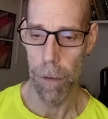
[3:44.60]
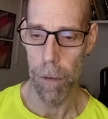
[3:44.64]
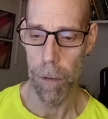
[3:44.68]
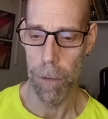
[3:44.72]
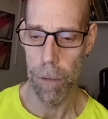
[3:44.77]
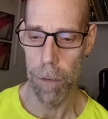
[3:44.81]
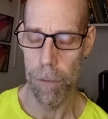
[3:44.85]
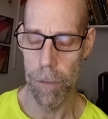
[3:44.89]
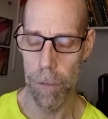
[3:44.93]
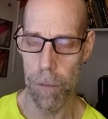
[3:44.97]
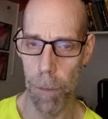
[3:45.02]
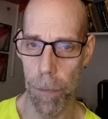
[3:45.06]

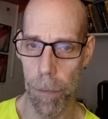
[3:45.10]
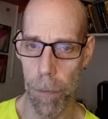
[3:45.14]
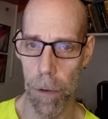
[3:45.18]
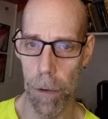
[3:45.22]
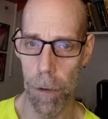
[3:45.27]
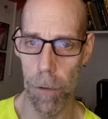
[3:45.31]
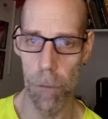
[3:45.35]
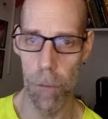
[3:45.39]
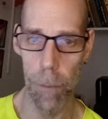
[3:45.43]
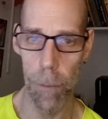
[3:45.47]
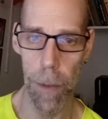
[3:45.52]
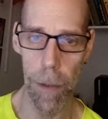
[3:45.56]
something
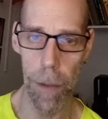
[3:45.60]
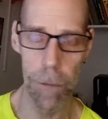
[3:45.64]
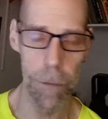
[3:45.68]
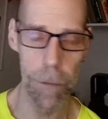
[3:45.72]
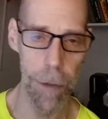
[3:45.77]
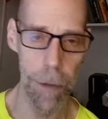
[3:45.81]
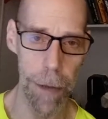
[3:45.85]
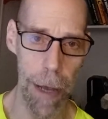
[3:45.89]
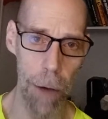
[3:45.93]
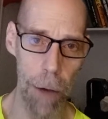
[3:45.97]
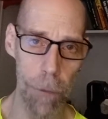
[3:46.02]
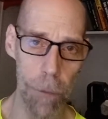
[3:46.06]
urged me and said,
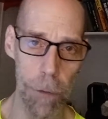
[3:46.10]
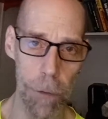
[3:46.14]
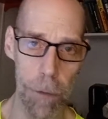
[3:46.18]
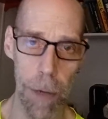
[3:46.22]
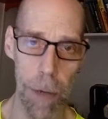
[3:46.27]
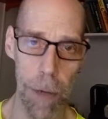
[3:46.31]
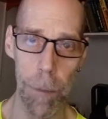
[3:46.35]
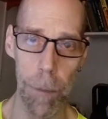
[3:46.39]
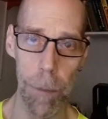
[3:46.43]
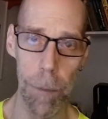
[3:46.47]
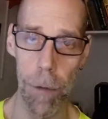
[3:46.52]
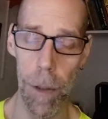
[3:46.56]
now's the
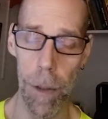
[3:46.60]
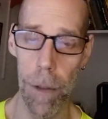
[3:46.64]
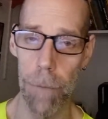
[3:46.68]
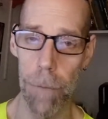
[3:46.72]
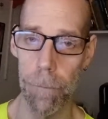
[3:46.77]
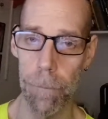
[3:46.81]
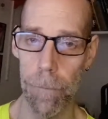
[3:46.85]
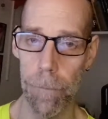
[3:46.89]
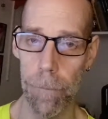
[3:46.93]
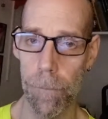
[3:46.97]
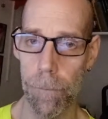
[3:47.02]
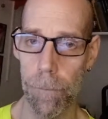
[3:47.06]
time to read it.
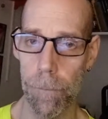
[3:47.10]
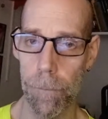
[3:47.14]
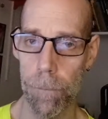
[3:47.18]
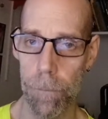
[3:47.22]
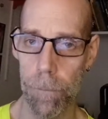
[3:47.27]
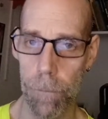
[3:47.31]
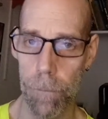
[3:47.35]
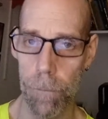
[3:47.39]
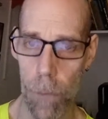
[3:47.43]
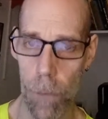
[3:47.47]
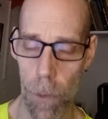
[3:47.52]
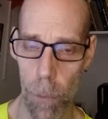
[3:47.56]

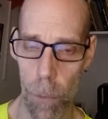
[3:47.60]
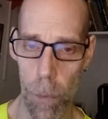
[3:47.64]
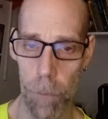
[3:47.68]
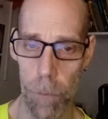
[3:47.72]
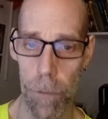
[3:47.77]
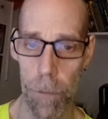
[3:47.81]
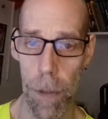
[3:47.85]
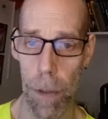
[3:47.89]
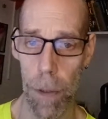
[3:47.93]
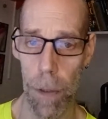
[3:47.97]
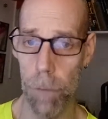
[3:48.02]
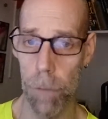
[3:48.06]
So we've
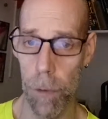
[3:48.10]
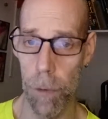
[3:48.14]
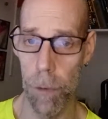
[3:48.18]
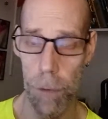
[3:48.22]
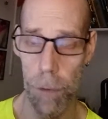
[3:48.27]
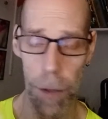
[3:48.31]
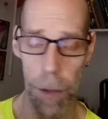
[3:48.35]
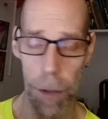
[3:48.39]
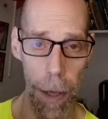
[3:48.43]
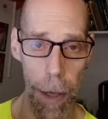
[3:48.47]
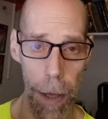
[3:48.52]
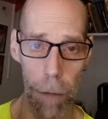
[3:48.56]
done a verse a
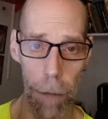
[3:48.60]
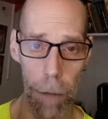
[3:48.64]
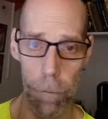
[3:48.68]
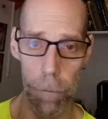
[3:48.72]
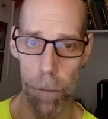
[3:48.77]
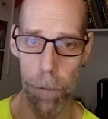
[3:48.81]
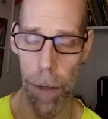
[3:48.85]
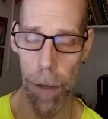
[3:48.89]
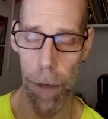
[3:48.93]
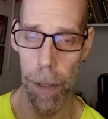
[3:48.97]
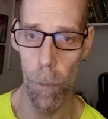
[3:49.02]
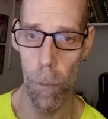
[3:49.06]
day for
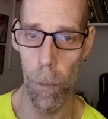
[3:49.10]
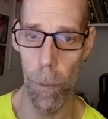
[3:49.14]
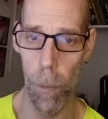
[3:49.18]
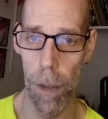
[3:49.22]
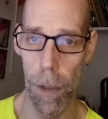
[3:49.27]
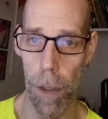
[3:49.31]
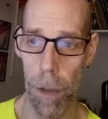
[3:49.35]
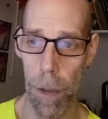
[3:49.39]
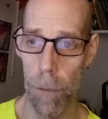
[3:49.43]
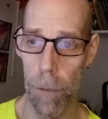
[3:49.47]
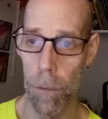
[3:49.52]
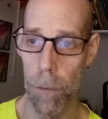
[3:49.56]
81
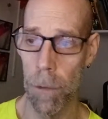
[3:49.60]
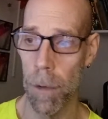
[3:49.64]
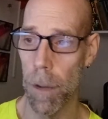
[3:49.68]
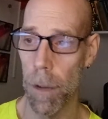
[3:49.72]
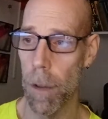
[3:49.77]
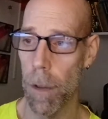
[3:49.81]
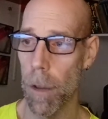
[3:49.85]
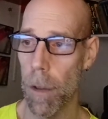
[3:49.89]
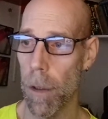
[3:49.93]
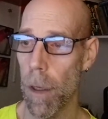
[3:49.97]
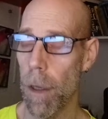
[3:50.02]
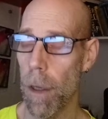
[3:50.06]
days.
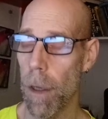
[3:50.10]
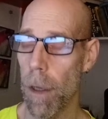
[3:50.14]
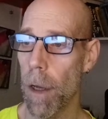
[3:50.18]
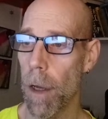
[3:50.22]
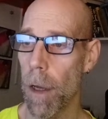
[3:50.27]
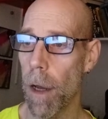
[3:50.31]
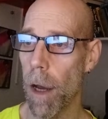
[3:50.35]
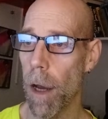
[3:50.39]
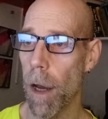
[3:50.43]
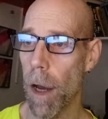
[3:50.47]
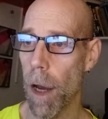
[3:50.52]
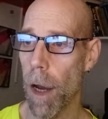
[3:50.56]

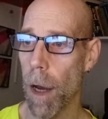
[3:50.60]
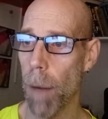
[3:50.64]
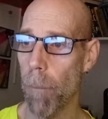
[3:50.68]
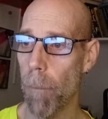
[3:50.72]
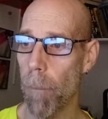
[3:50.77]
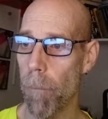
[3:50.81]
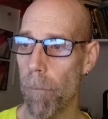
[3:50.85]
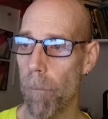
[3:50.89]
And